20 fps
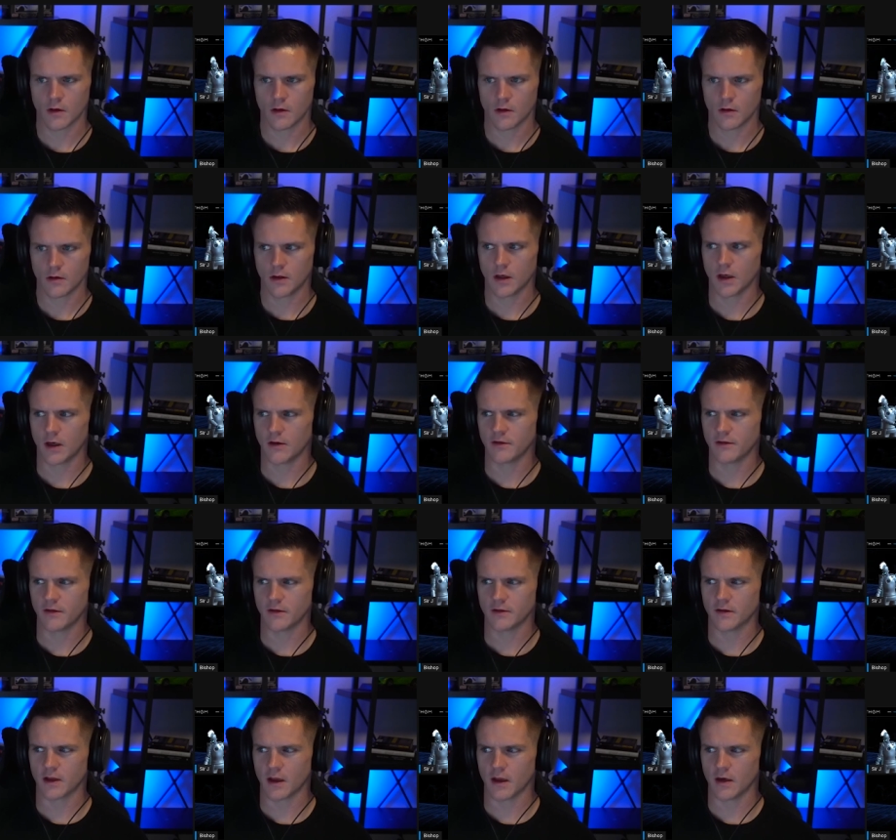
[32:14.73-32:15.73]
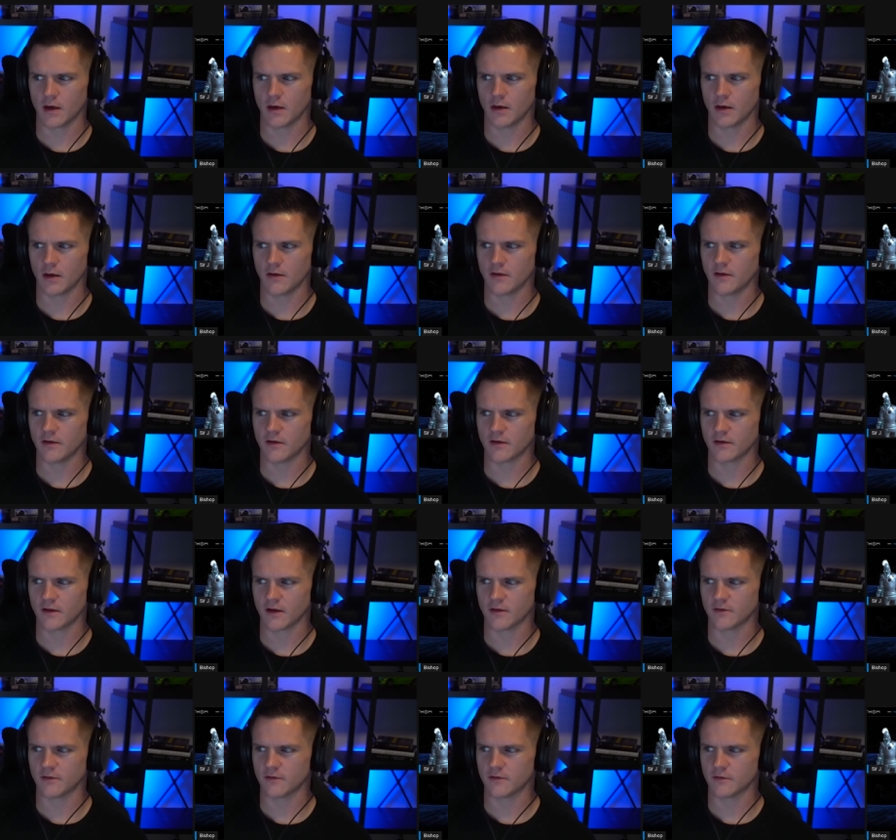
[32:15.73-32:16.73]
Yeah, and I think that I think that
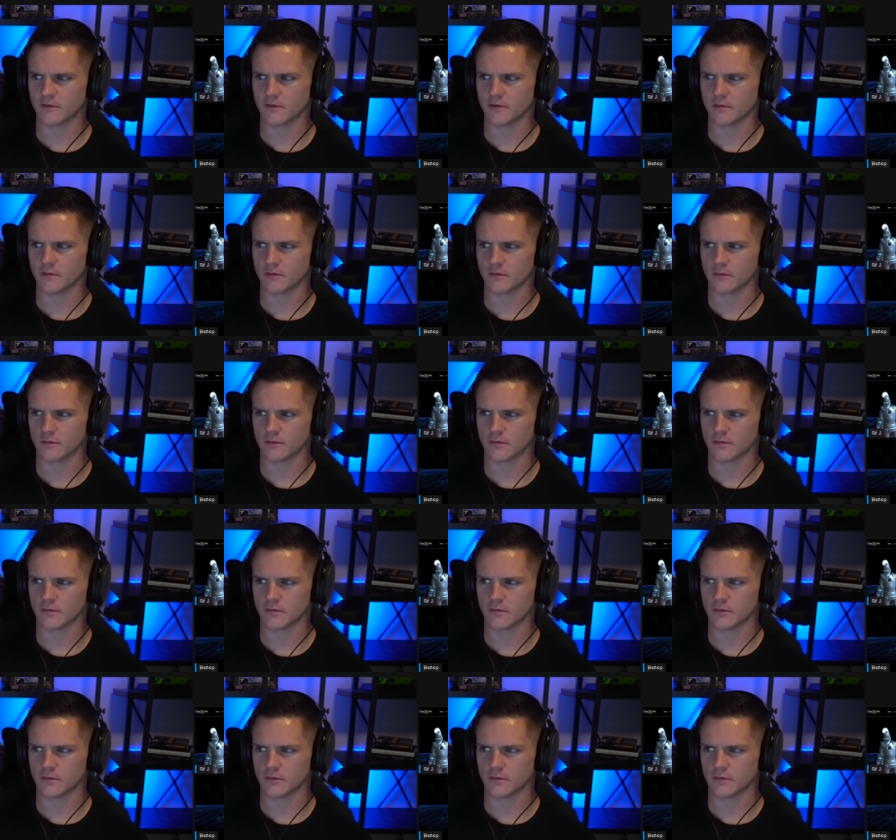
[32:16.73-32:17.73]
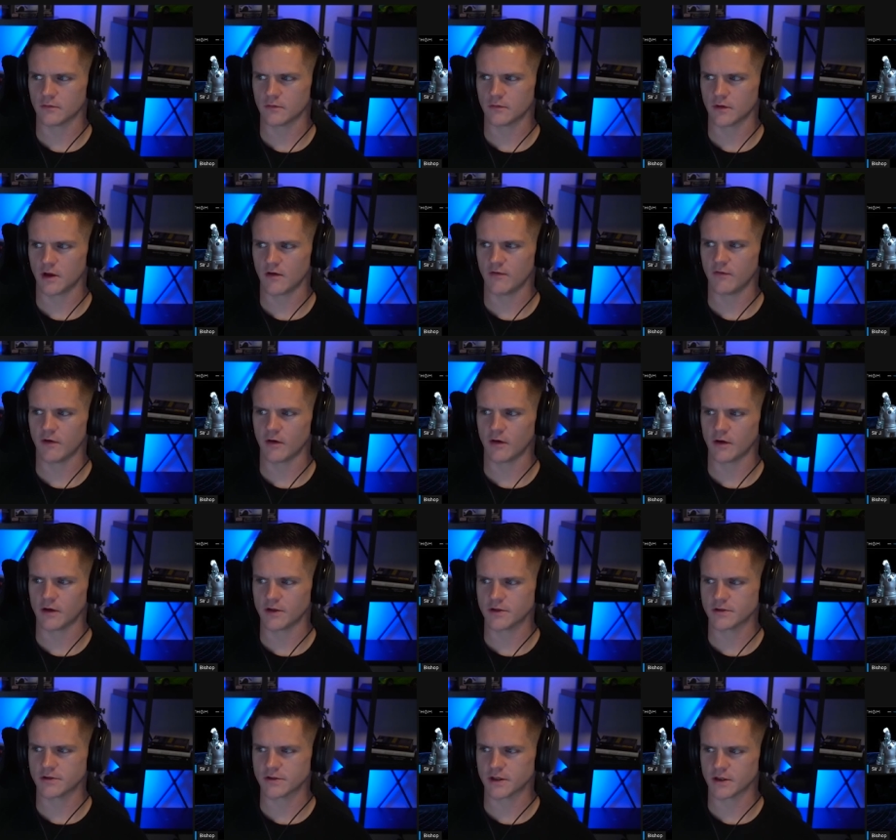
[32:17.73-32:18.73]
that's a very
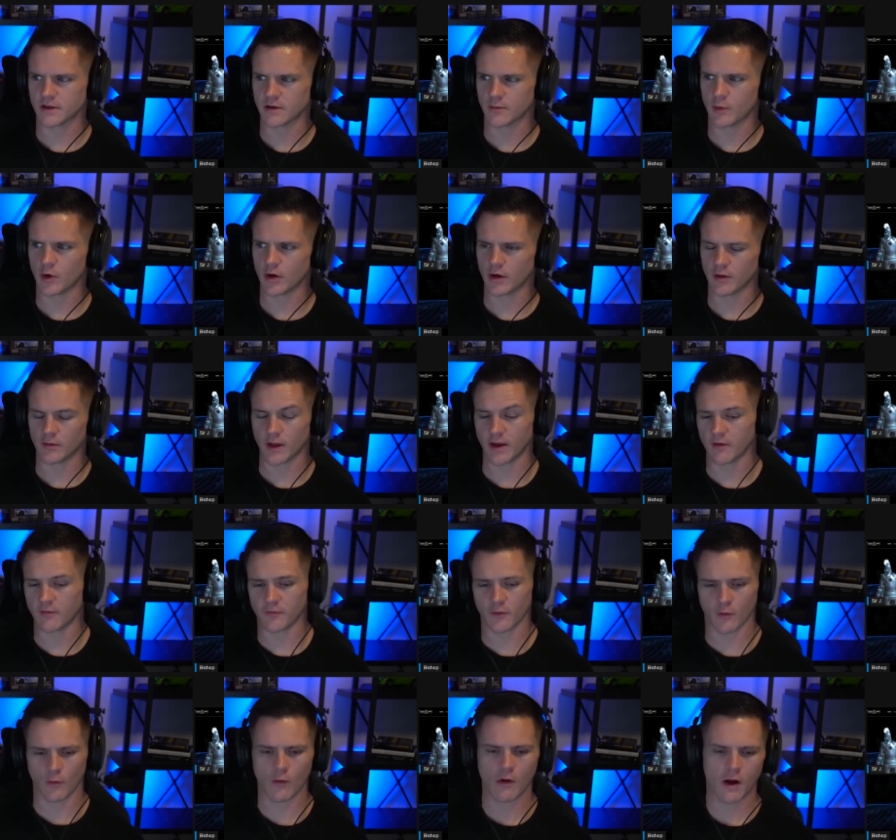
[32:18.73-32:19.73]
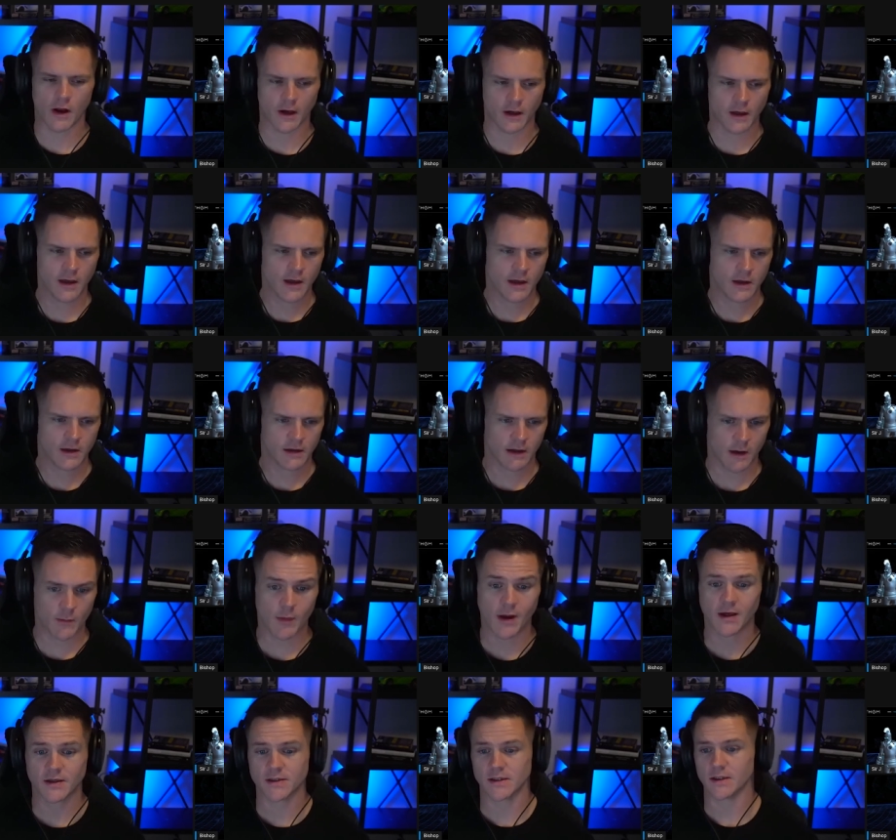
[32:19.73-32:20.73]
interesting component. Like for one, it
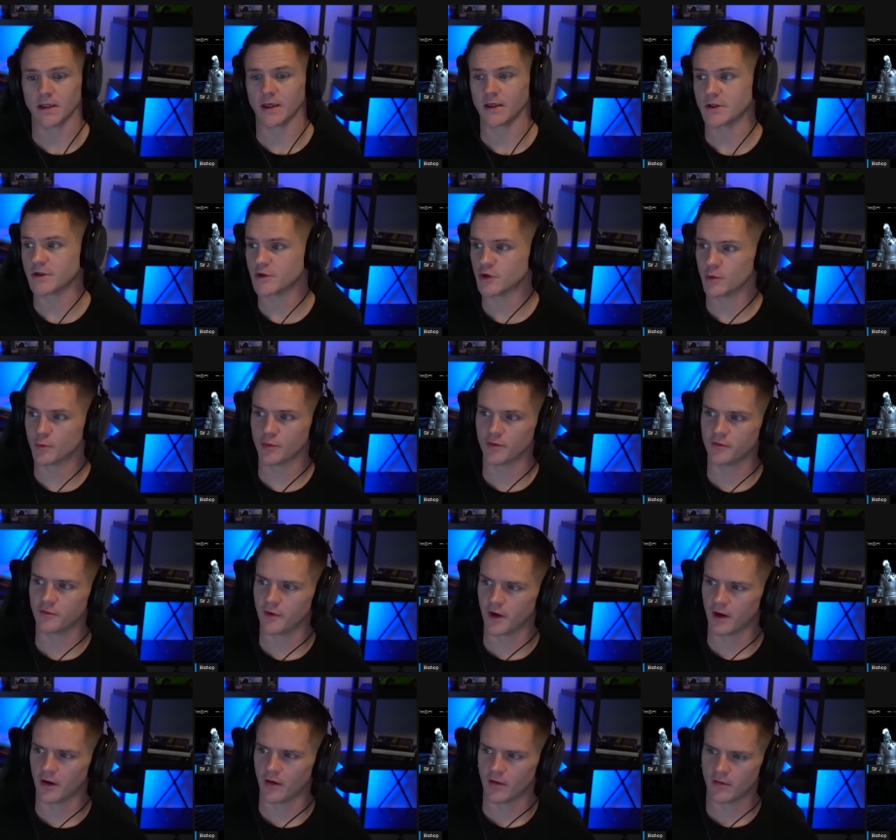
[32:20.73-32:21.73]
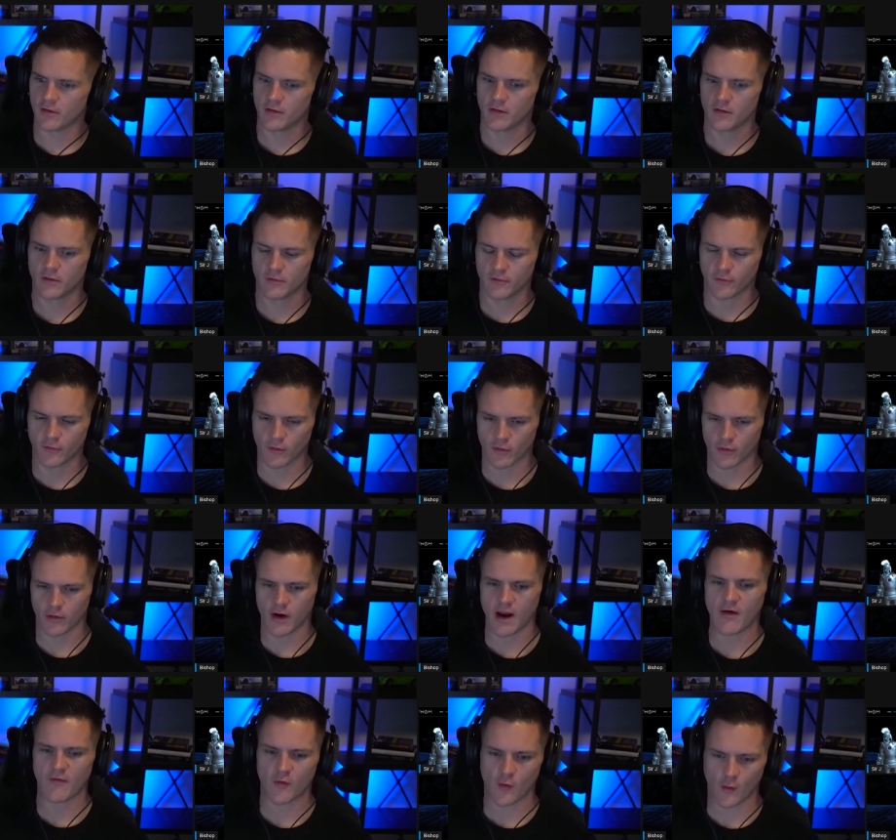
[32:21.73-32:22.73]
makes it like super fair
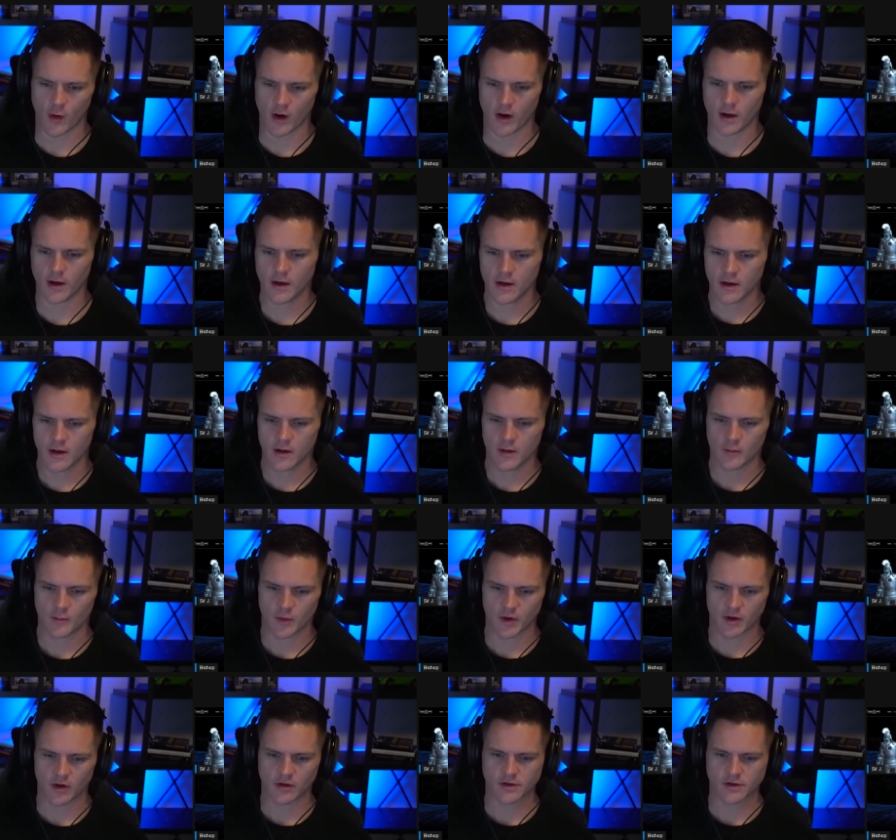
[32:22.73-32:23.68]
for everyone, but mm-hmm.